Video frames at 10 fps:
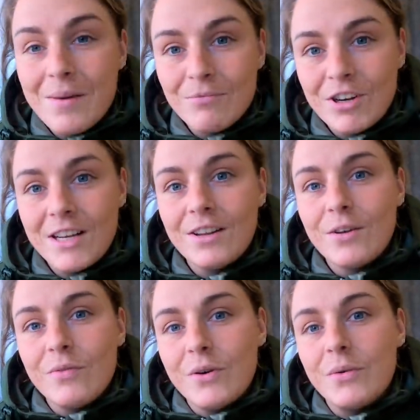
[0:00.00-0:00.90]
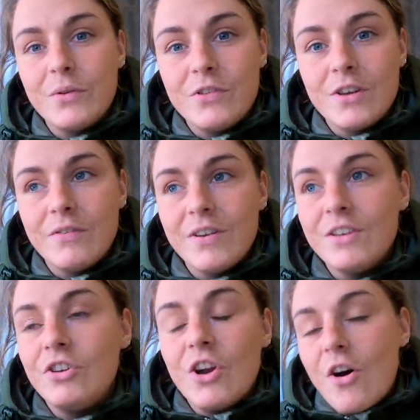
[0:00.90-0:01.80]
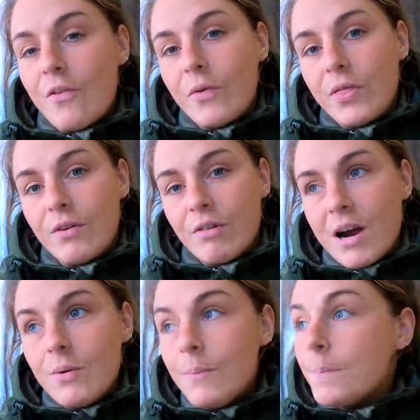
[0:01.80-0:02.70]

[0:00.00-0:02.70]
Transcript: I'm really looking forward to finishing it off with the grout,